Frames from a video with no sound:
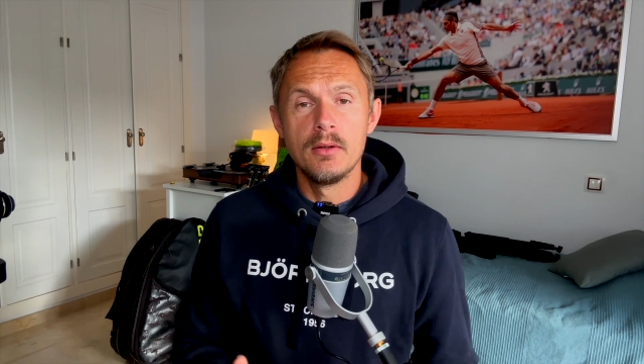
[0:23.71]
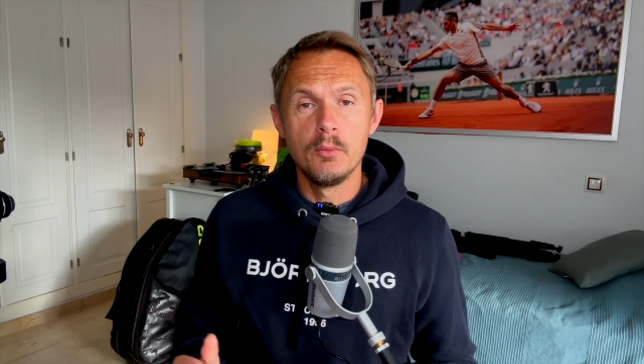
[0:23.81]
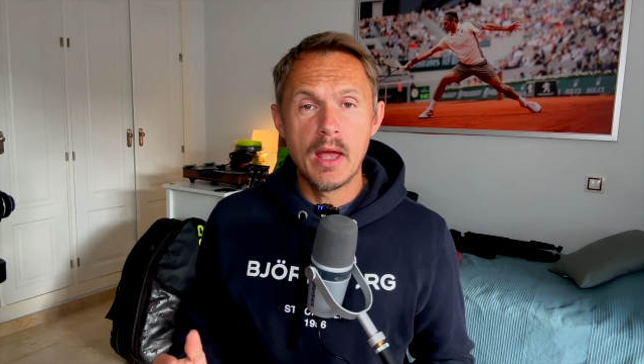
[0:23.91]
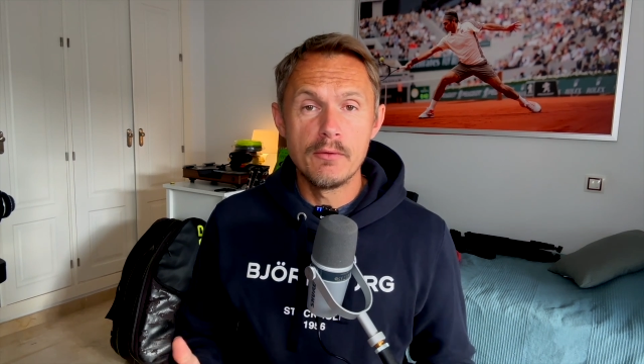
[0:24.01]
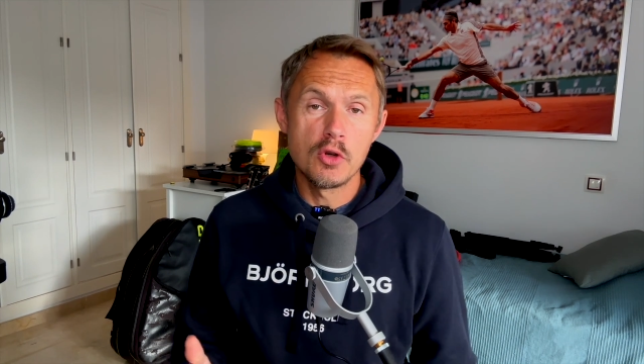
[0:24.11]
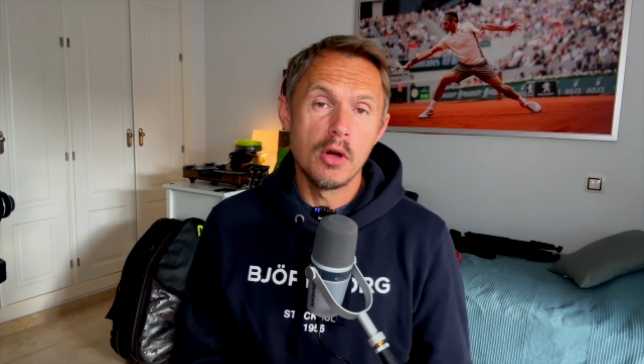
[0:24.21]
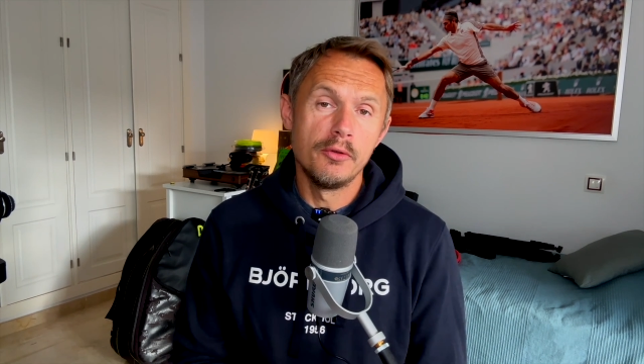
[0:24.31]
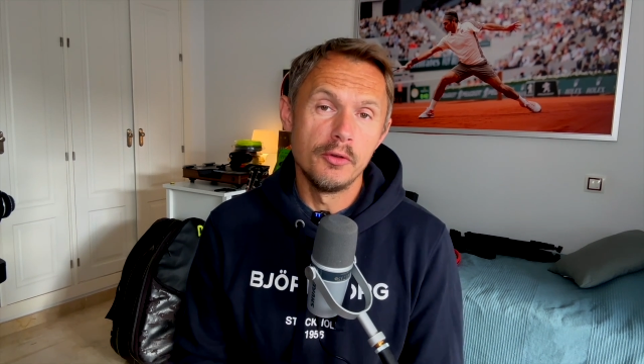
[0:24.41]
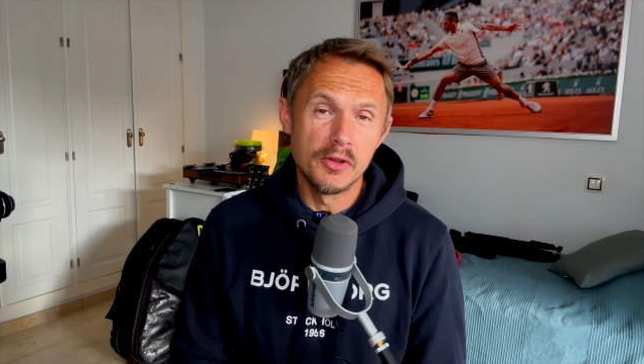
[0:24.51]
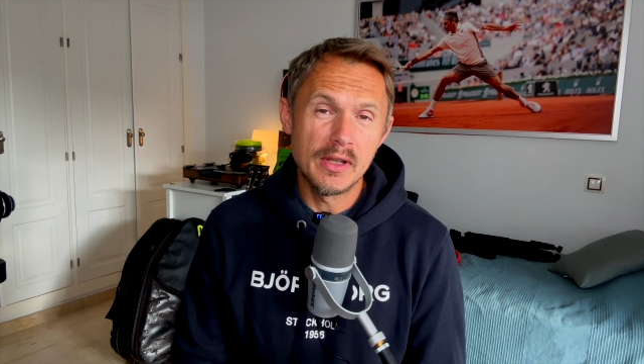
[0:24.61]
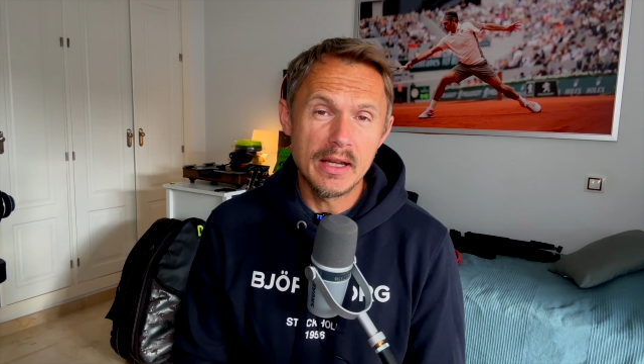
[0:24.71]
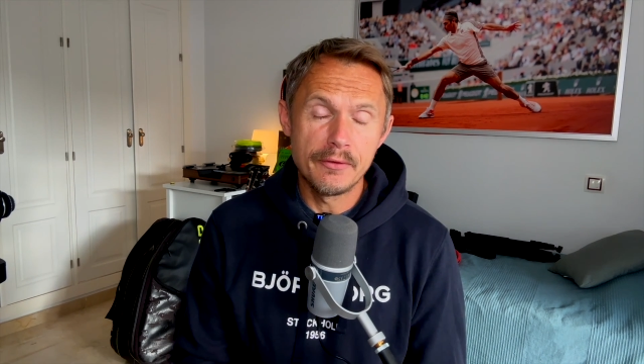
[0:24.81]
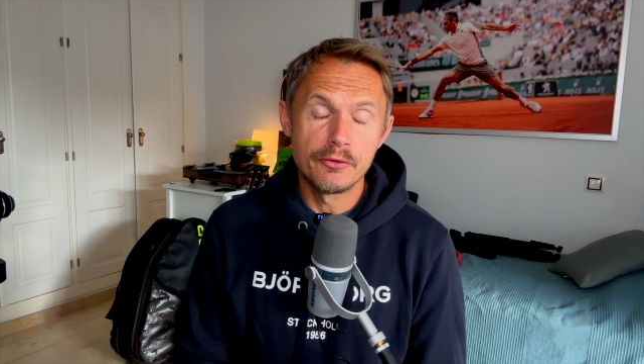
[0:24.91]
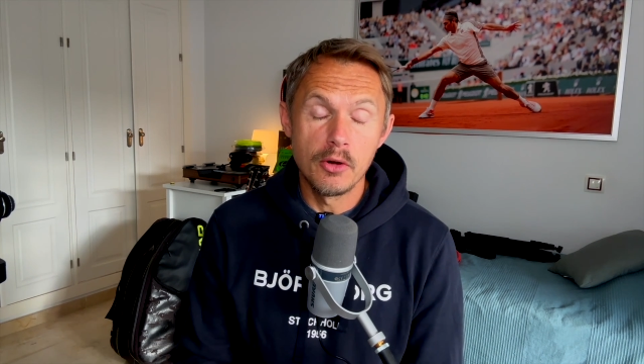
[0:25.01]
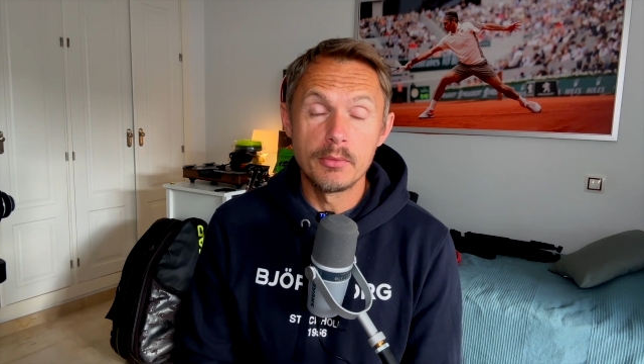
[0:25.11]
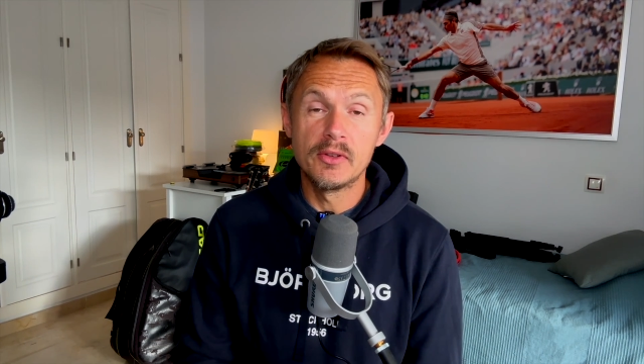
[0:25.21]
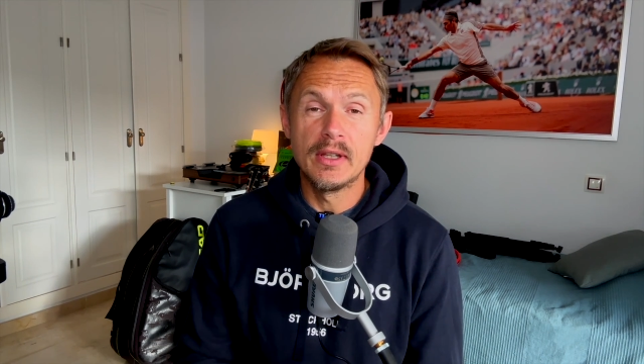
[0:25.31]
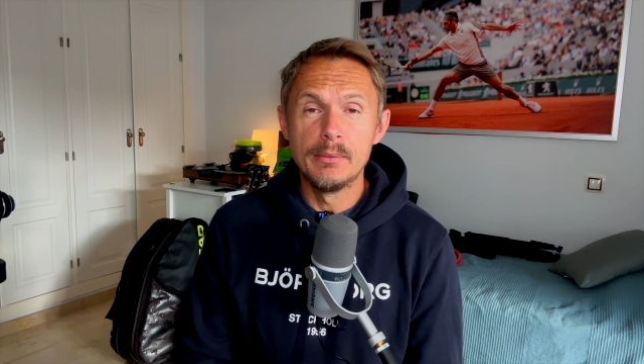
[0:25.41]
We have João Fonseca from Brazil